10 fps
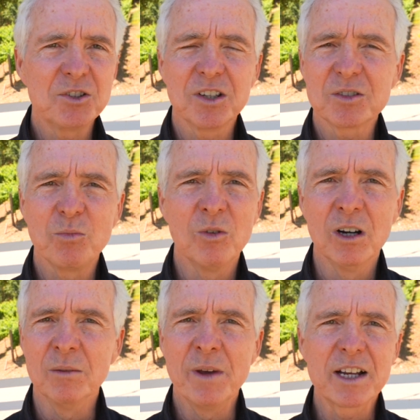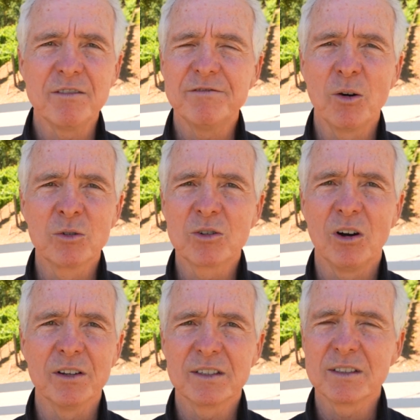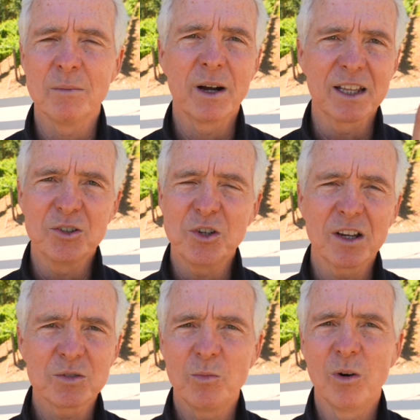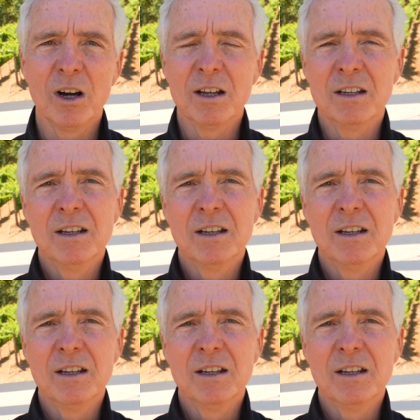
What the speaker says: Just one. Make a phone call to somebody. Just one.